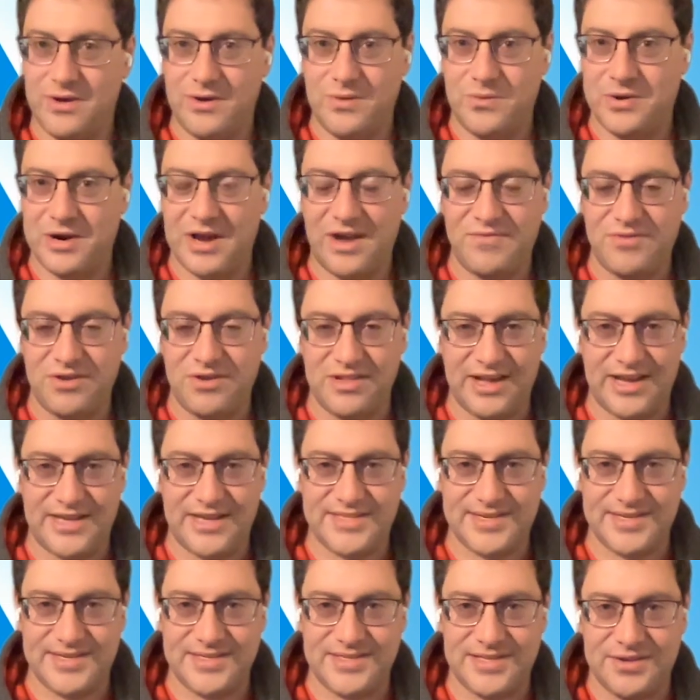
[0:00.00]
what i've
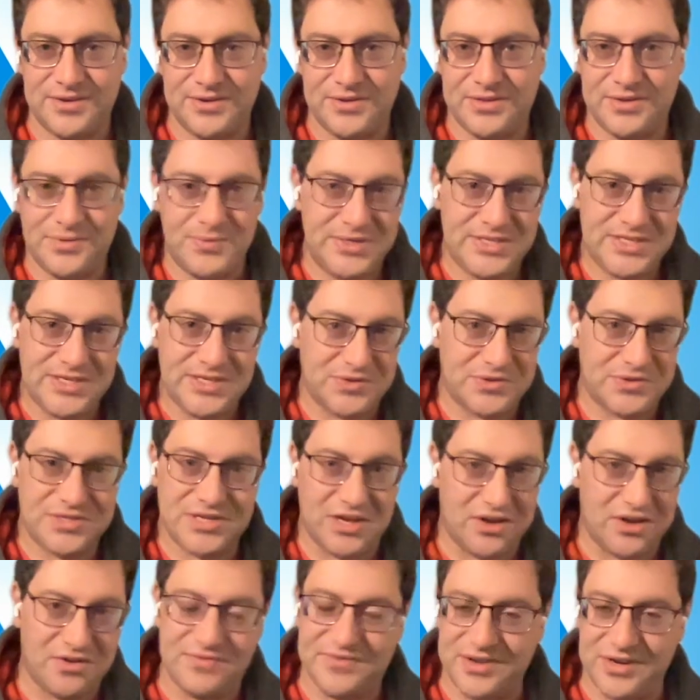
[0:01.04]
realized is there there is no
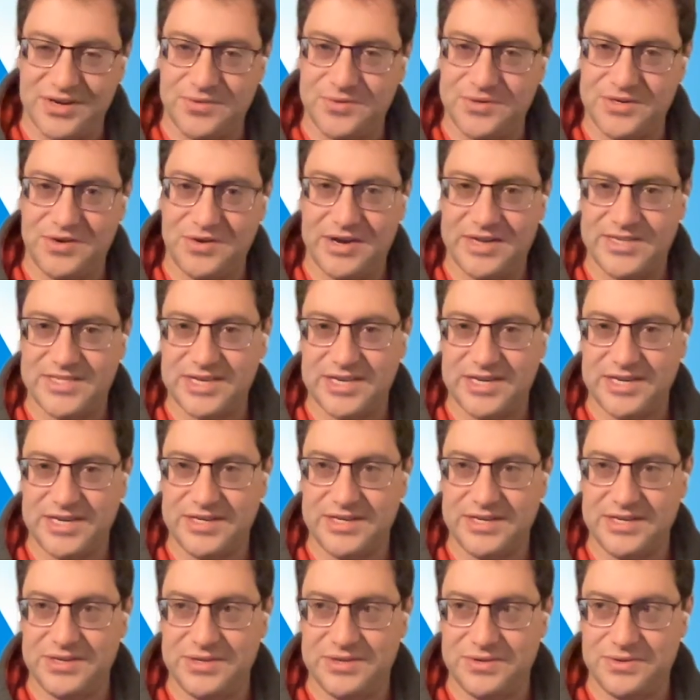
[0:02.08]
self you know when you're
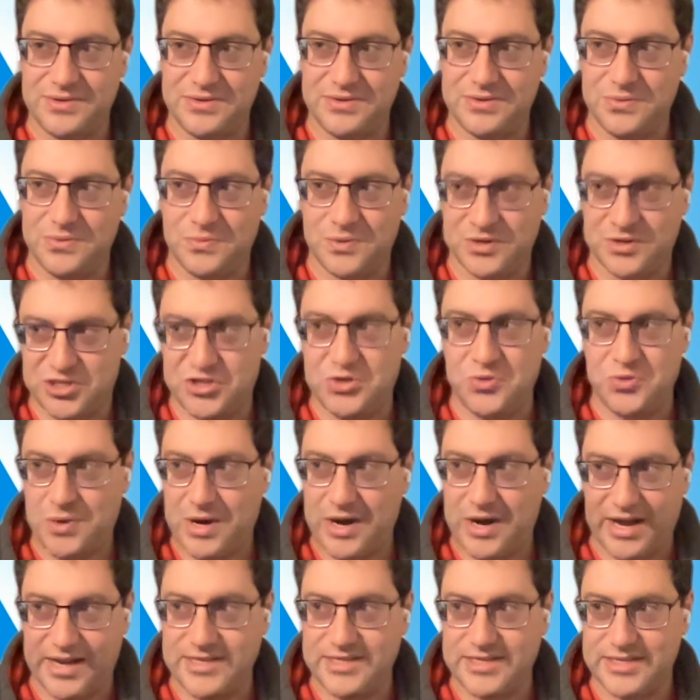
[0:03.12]
asking what you
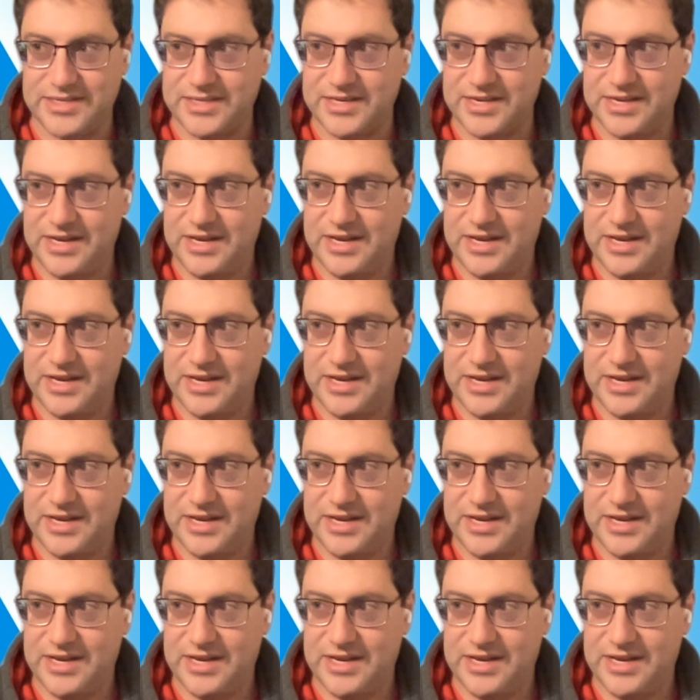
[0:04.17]
want